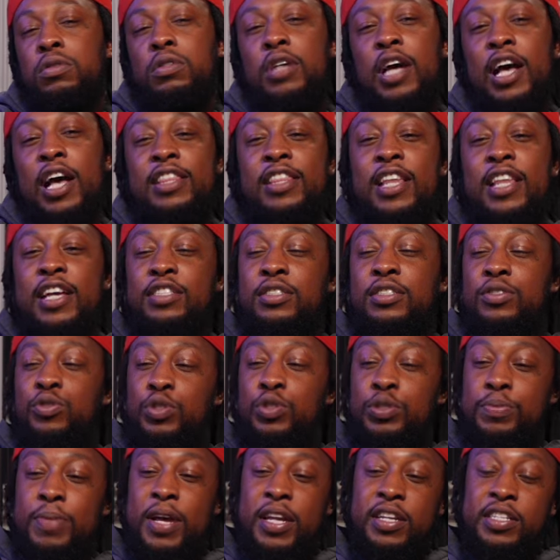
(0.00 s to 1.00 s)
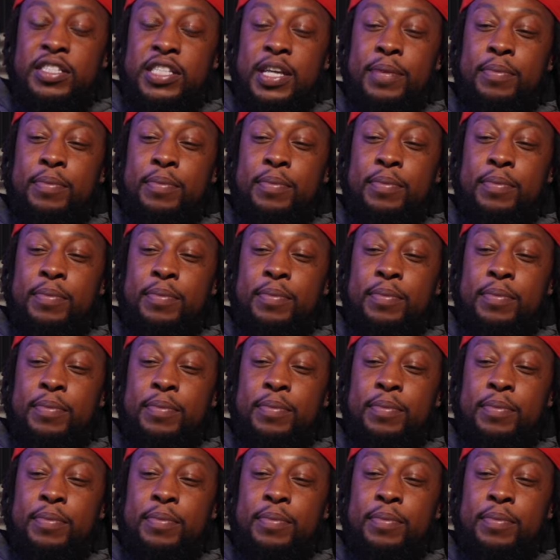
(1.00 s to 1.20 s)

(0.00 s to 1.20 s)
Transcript: I so, thought you was about to say